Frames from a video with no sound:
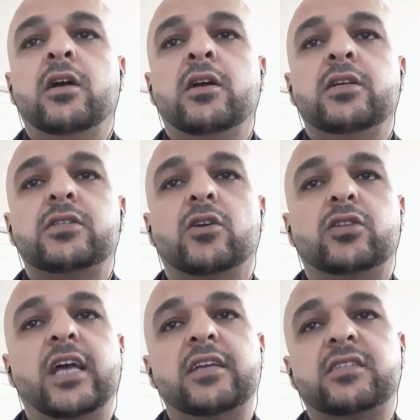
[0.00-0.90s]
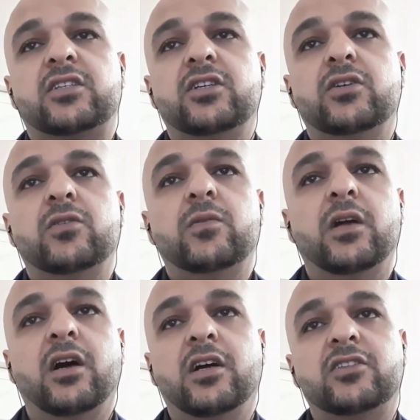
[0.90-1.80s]
So task two
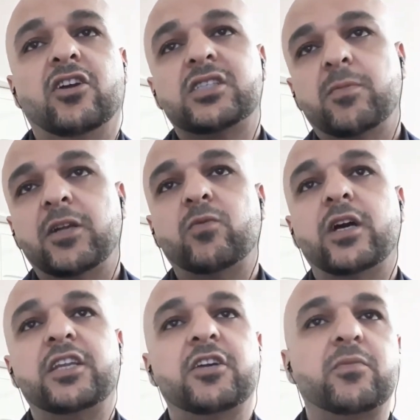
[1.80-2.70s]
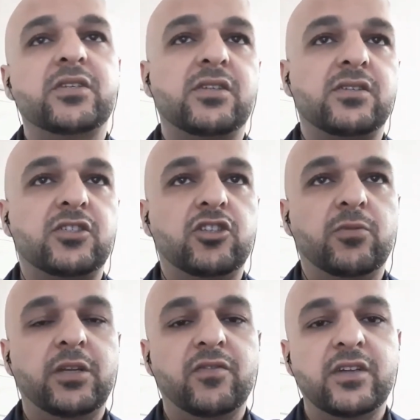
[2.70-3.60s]
talks about why near misses should
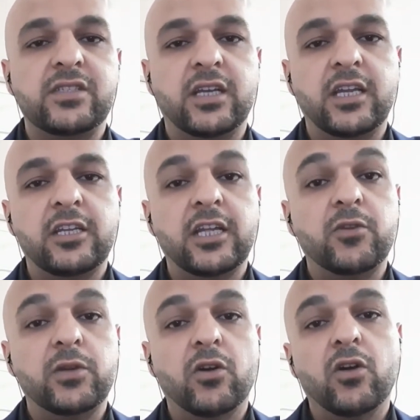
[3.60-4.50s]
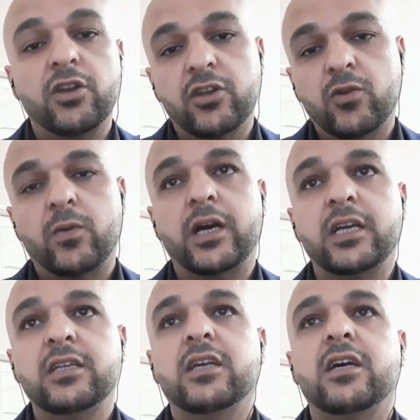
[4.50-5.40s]
be investigated, and we all know
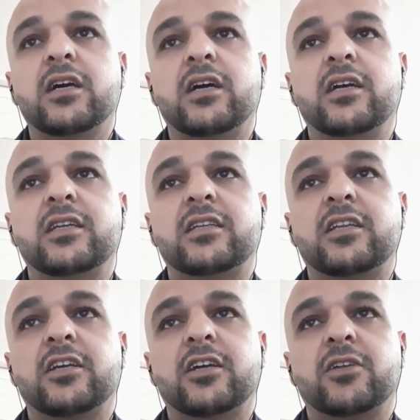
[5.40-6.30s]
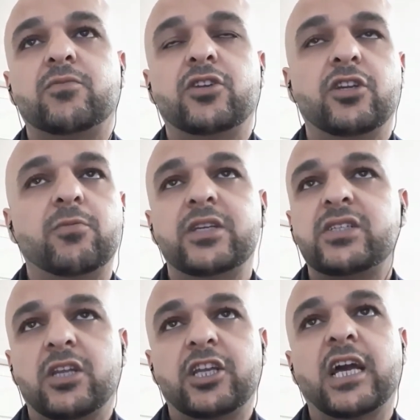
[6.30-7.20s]
why. And
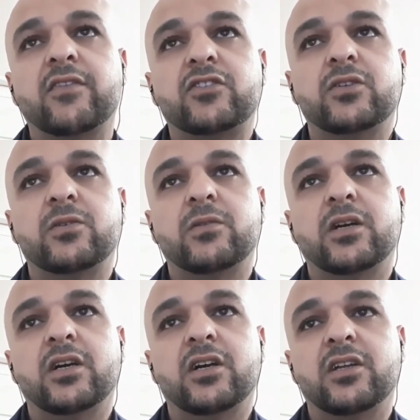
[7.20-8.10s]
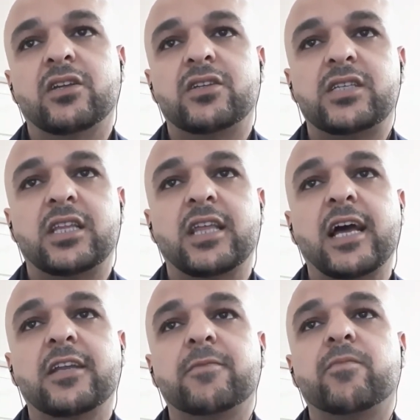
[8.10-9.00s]
basically, you have to say that.